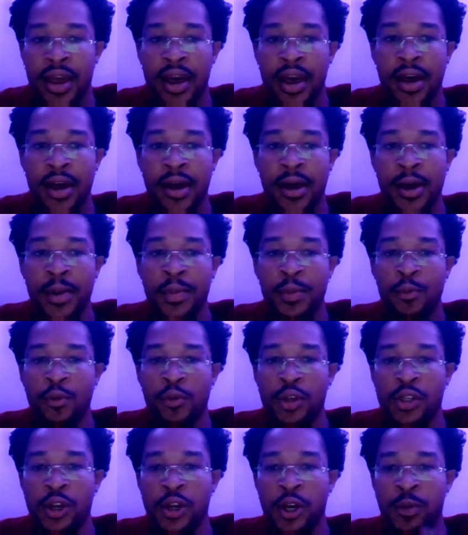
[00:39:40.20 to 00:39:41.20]

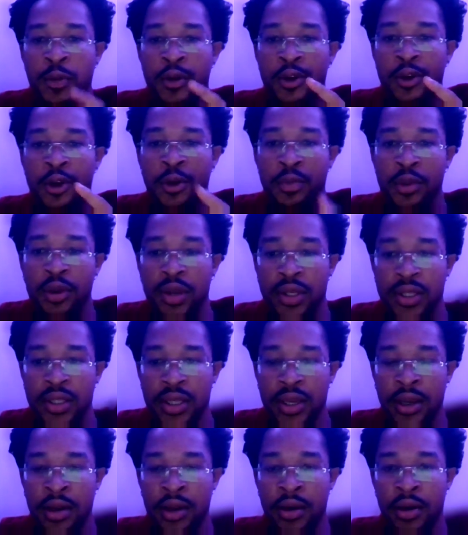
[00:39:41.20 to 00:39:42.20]
We're talking about
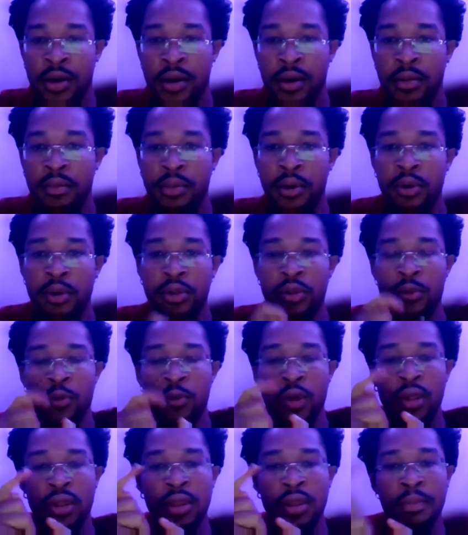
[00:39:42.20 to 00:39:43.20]
community, both
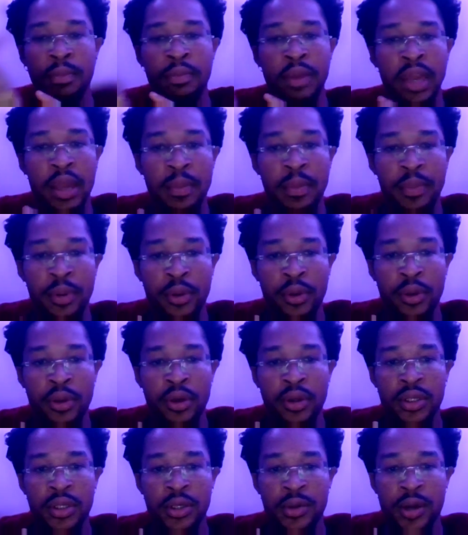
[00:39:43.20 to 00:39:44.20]
with the people
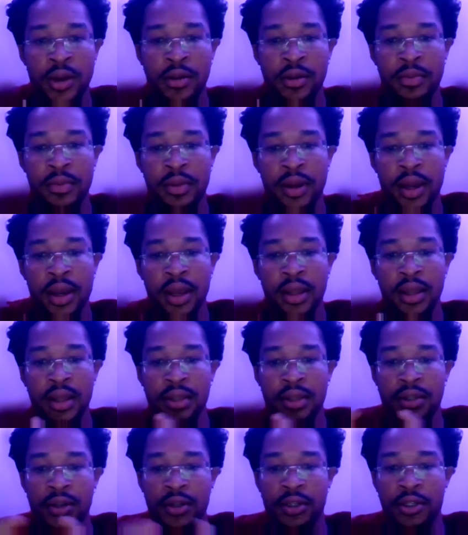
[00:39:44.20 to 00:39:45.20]
you're surrounded by,
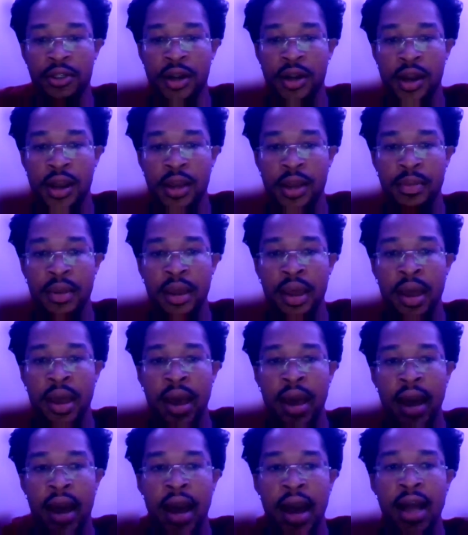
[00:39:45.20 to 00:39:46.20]
that's your tribe,
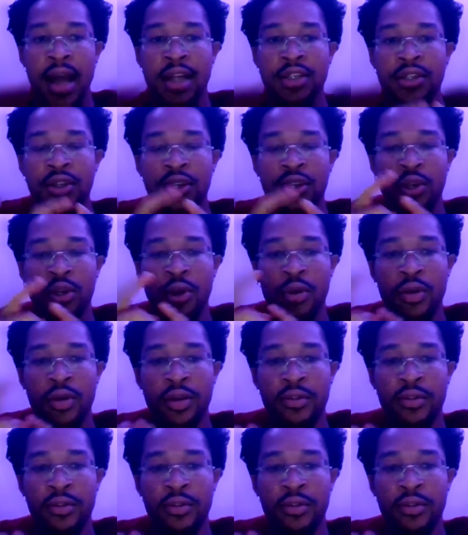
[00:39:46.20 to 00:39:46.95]
and your